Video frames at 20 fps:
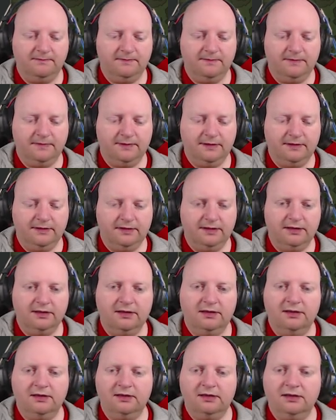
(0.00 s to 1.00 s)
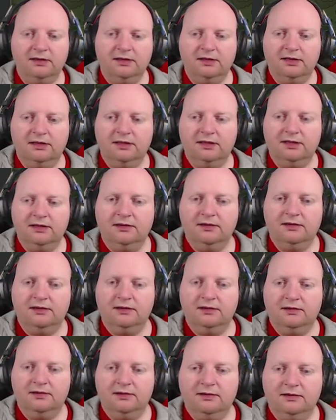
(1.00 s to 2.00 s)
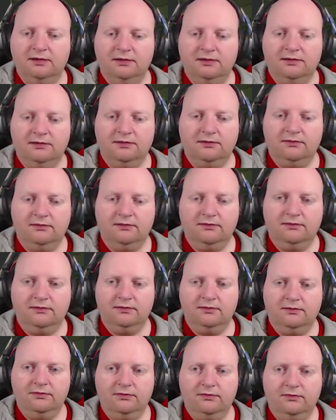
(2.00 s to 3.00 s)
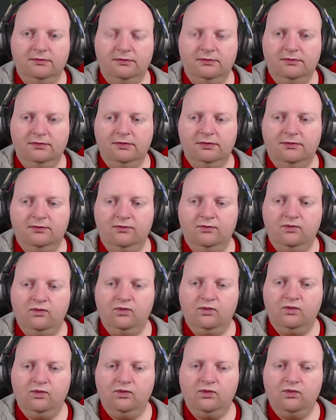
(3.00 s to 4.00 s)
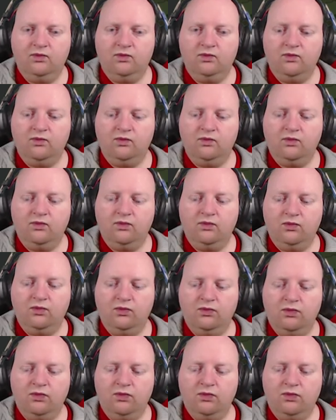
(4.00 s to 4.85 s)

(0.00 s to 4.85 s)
[no speech]